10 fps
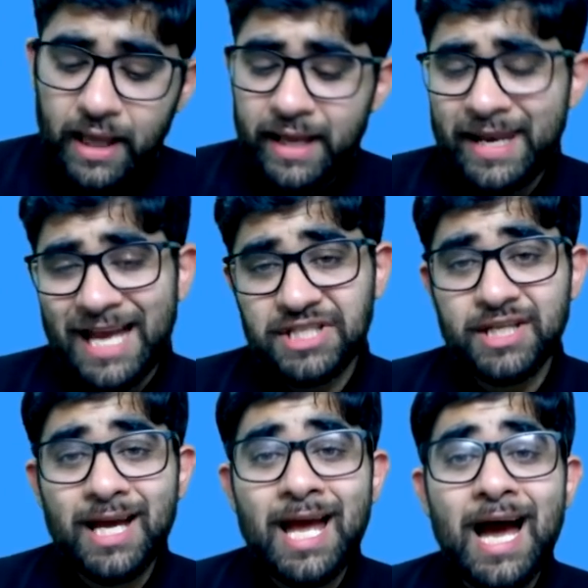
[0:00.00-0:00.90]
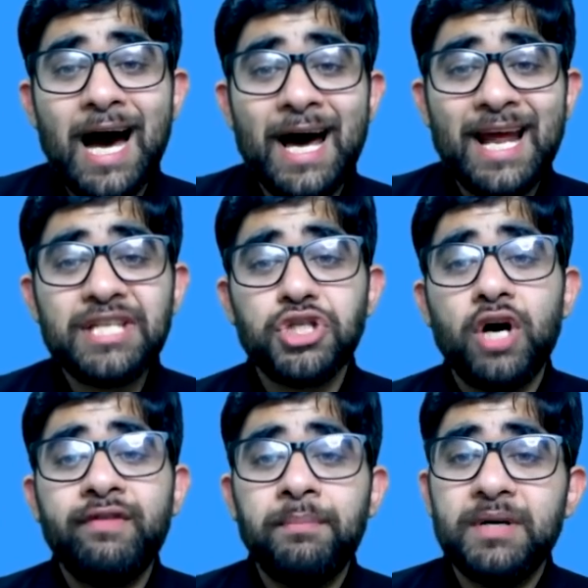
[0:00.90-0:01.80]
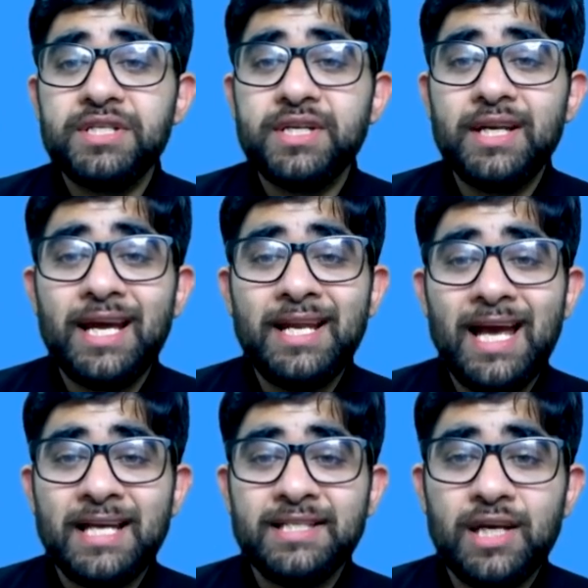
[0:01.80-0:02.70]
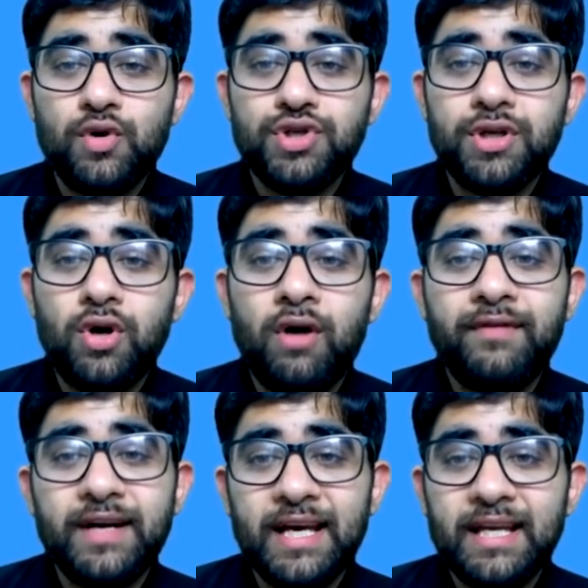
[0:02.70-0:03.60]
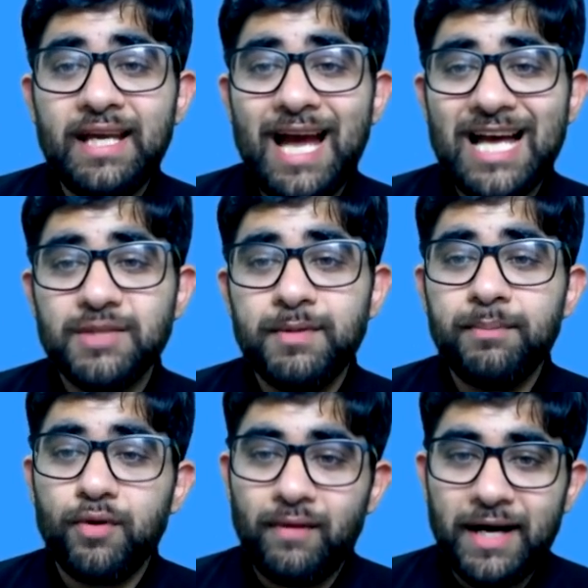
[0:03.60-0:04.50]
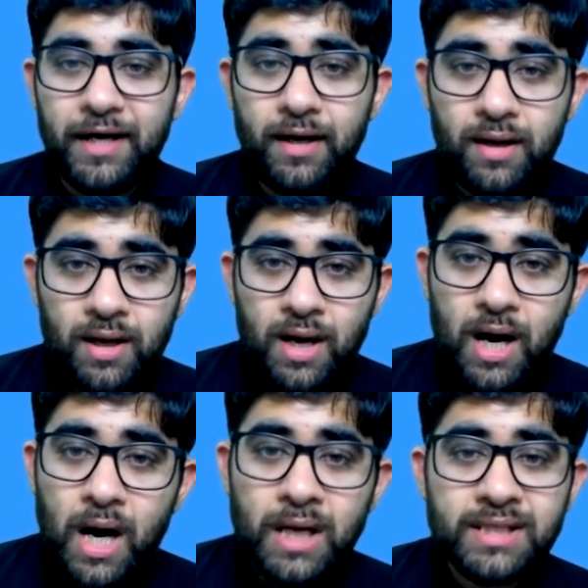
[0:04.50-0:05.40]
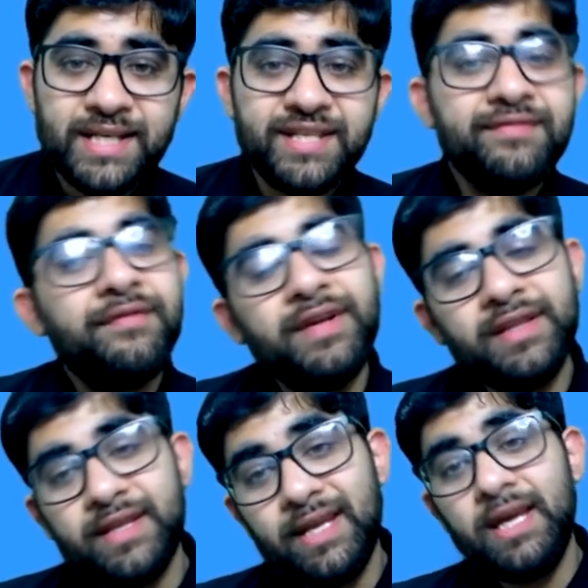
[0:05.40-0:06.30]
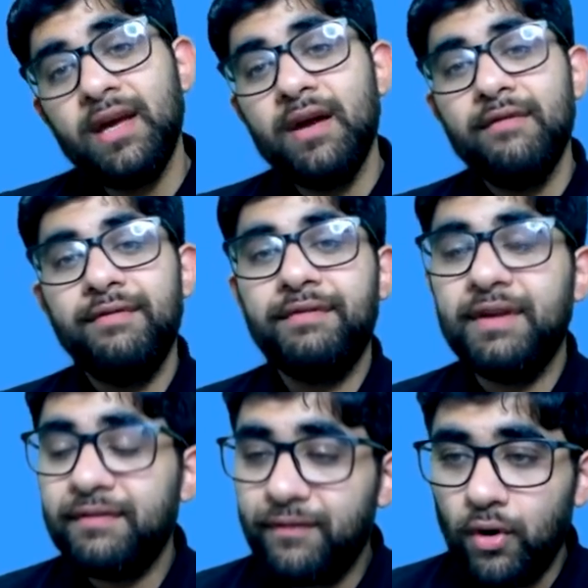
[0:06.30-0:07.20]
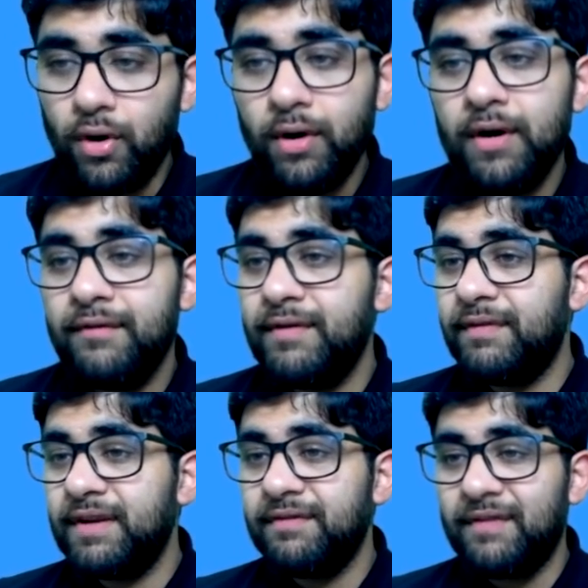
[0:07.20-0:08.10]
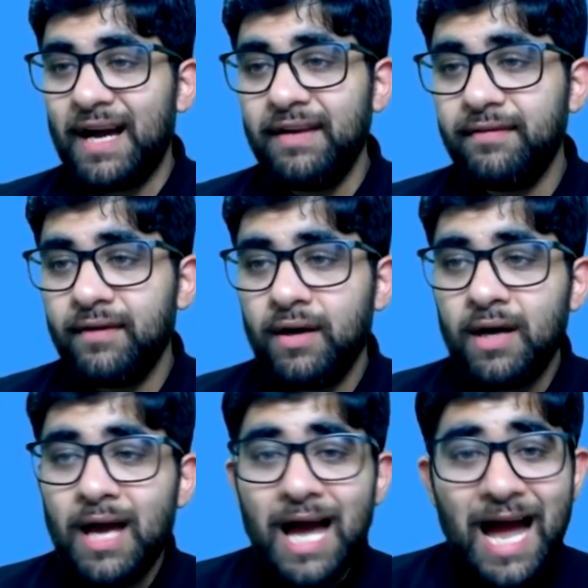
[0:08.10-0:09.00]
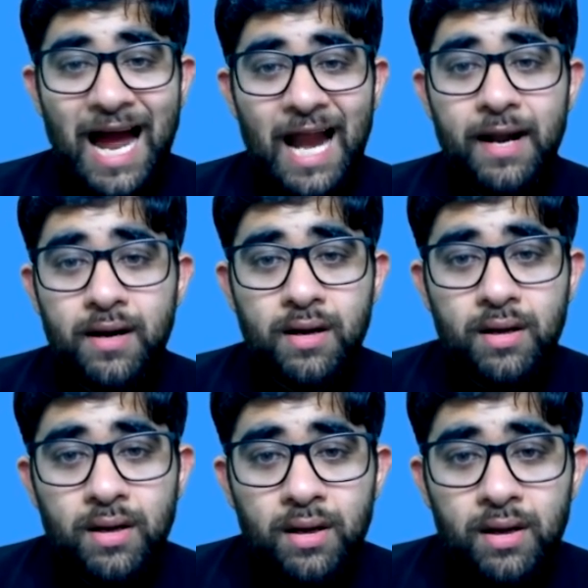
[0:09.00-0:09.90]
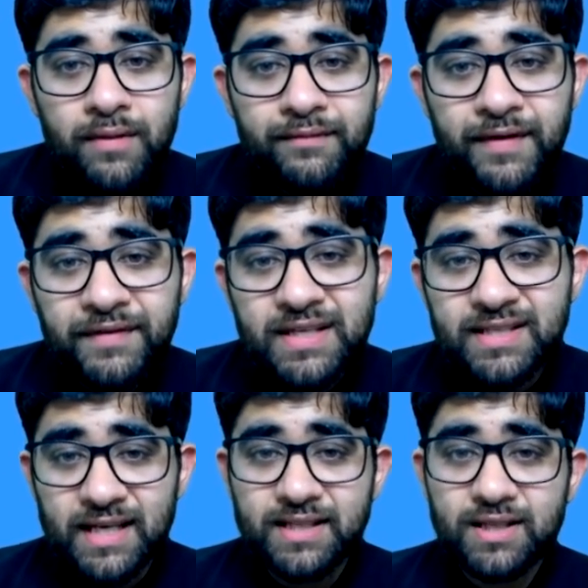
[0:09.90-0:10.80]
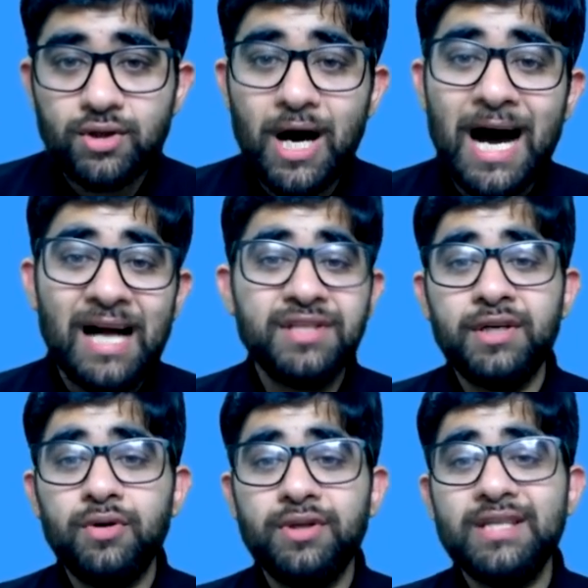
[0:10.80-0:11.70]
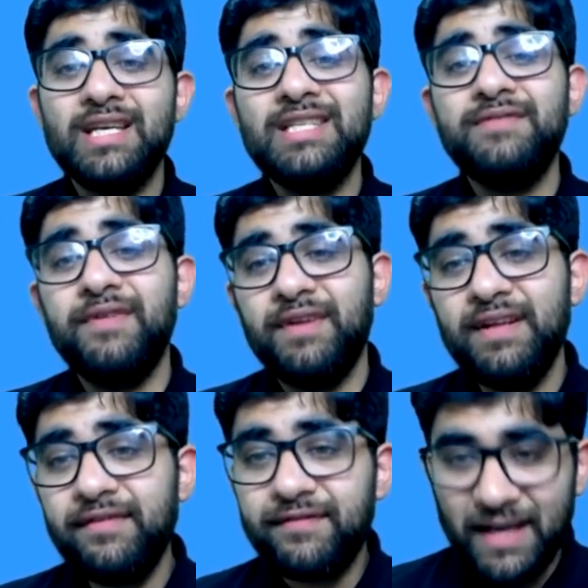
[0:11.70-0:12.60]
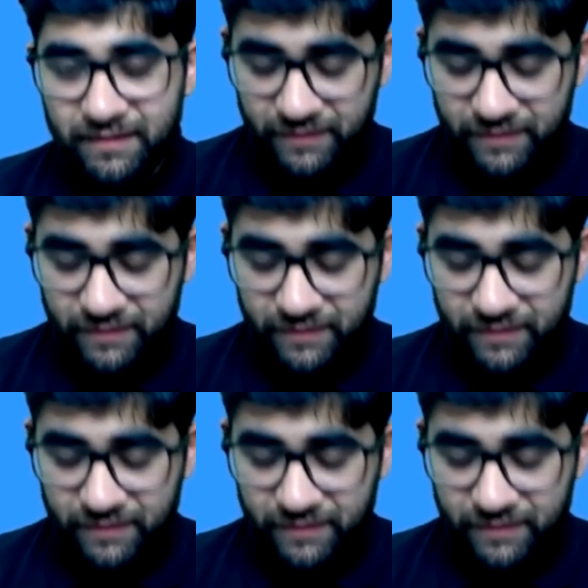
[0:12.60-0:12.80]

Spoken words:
Next, arrest of a person in execution of a decree has been provided under section 53, 54, 55 and 56. The answer to this is 55.